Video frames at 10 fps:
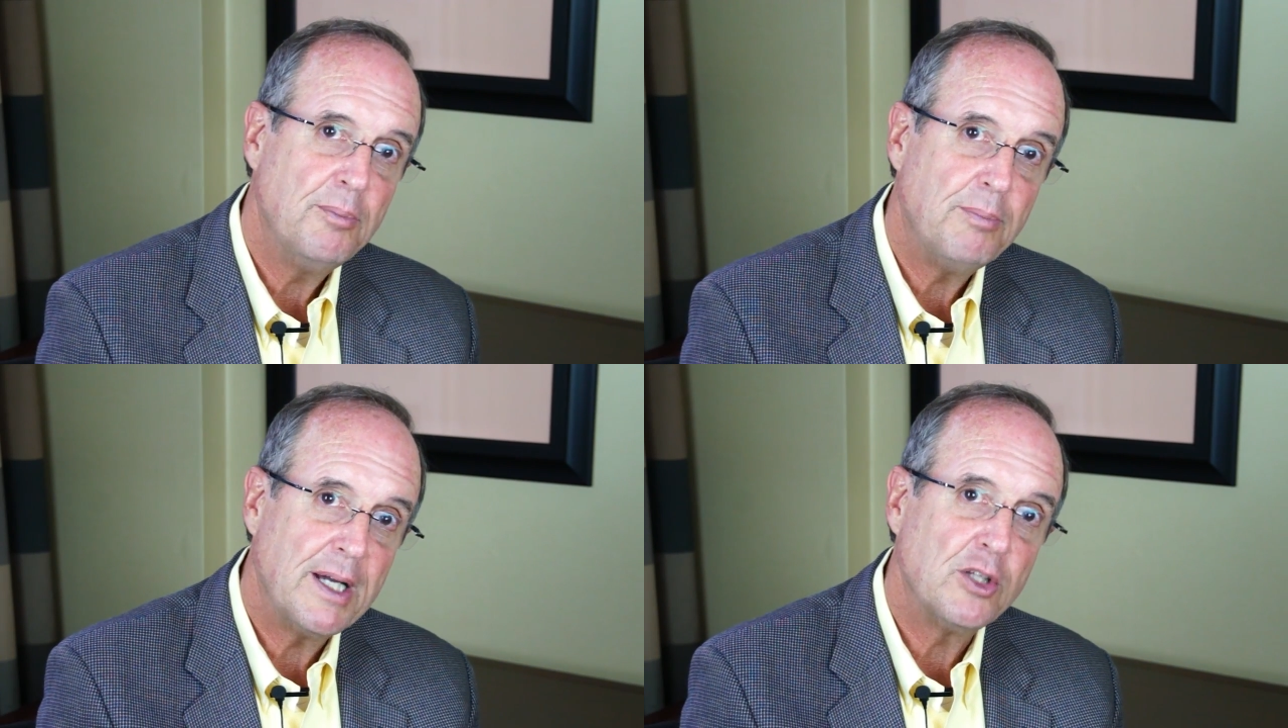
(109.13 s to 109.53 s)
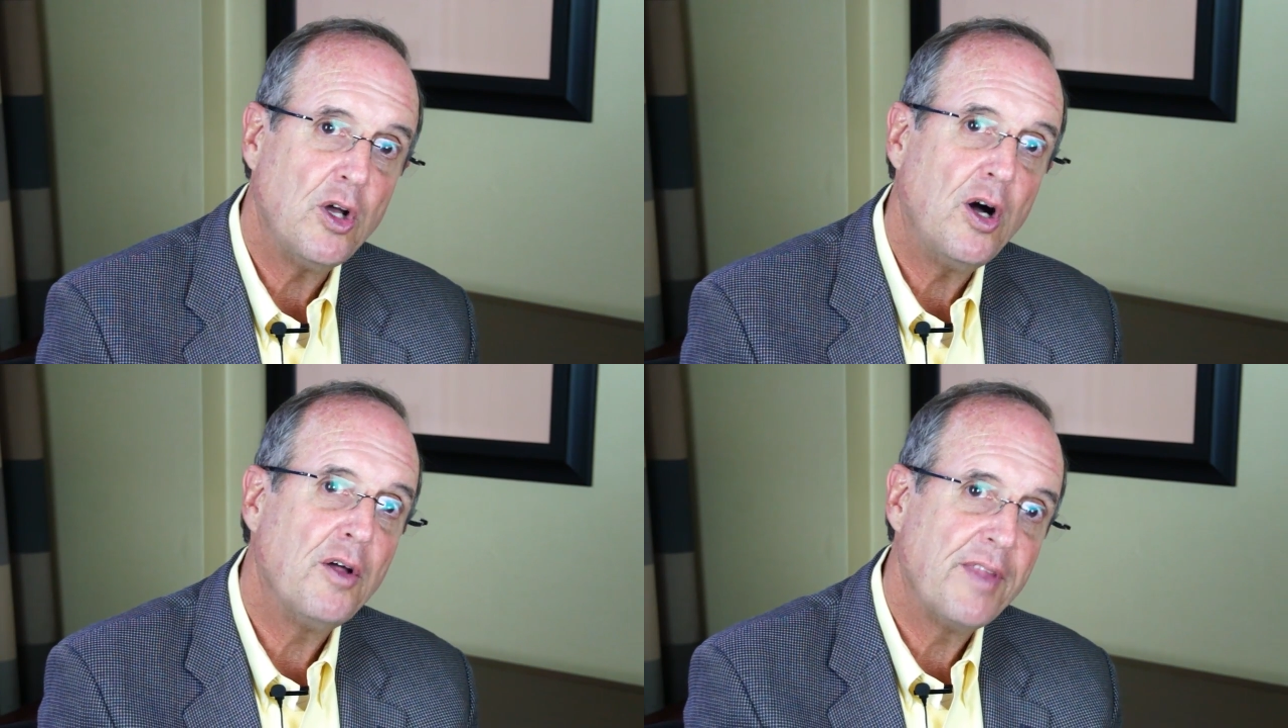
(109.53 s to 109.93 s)
by
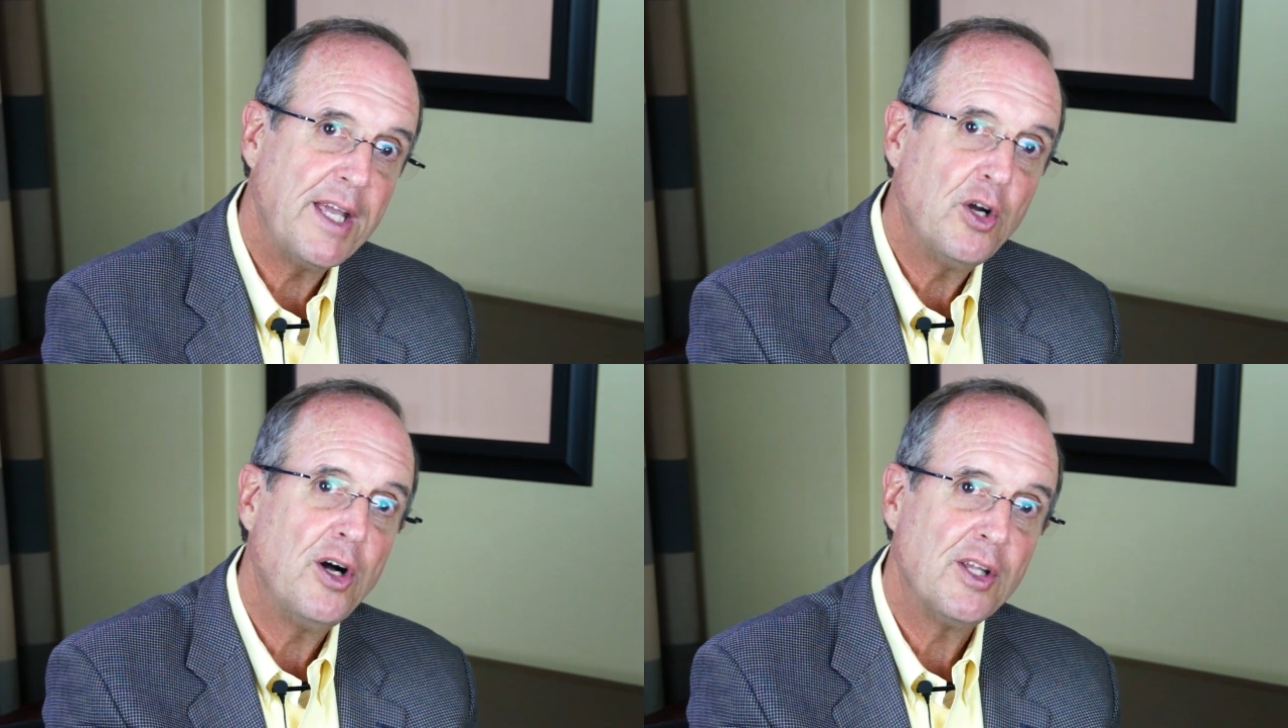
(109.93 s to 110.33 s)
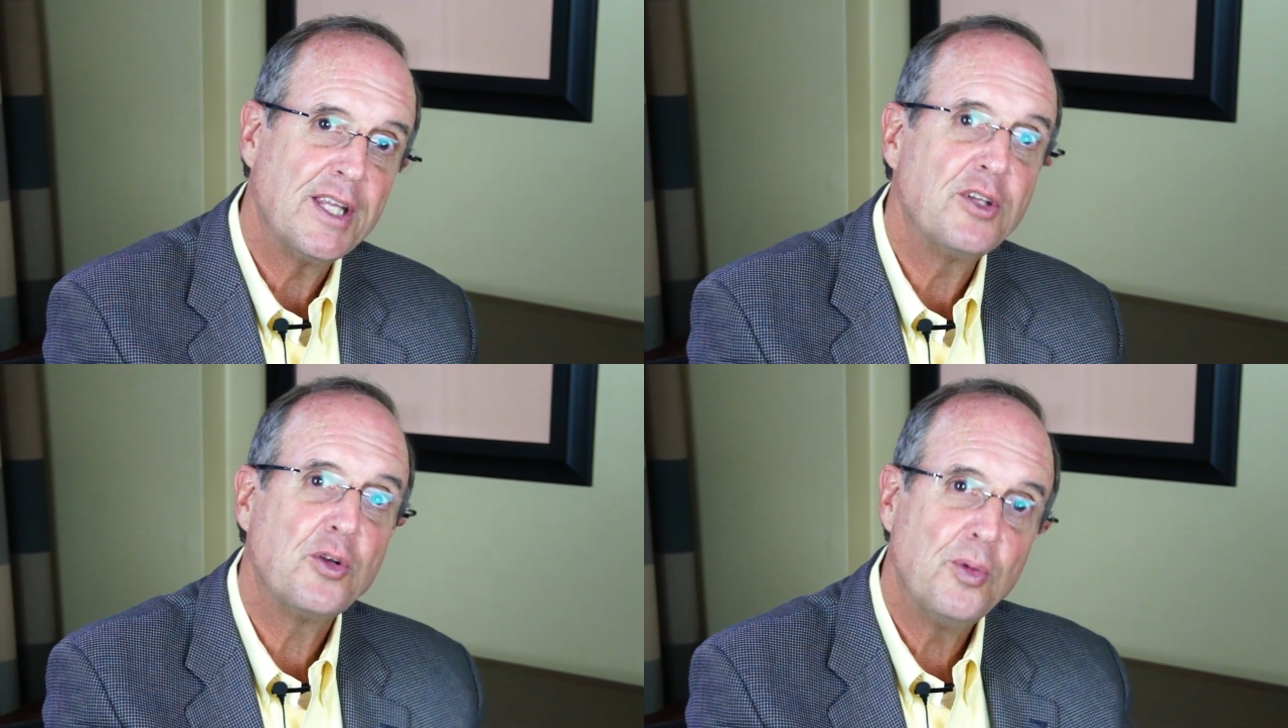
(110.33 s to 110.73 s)
law, they call
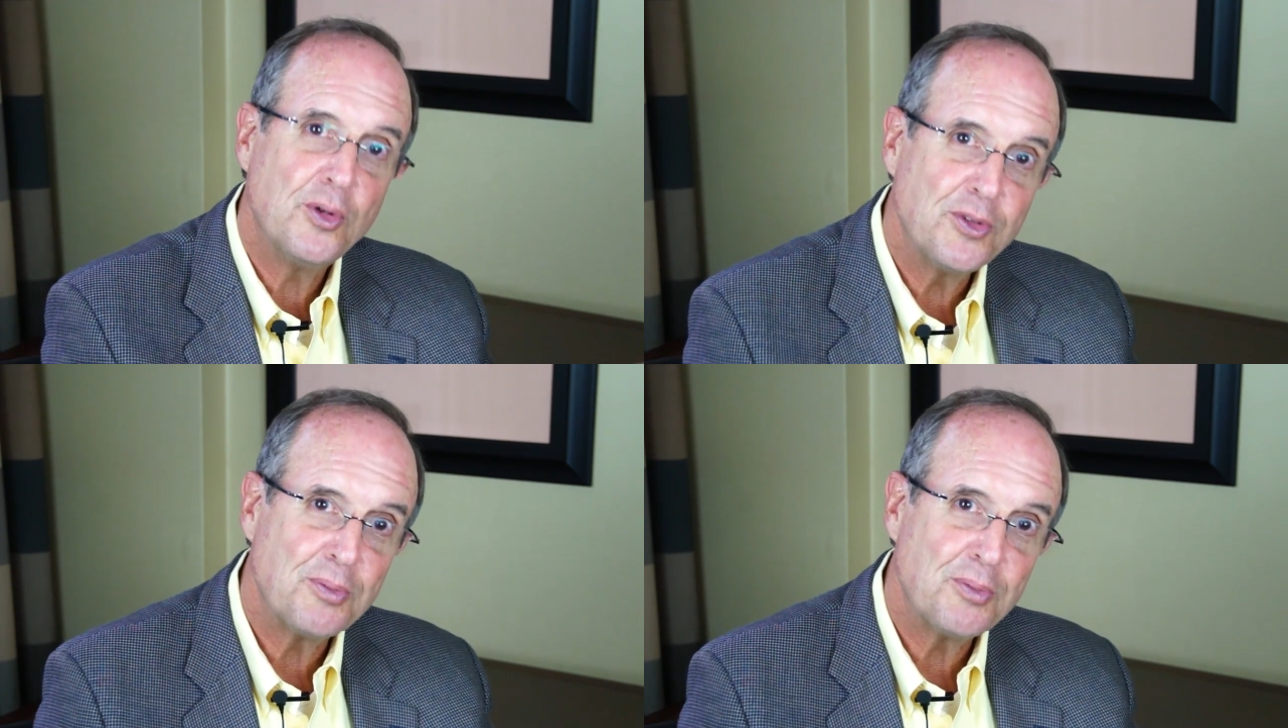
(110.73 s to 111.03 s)
in, quote,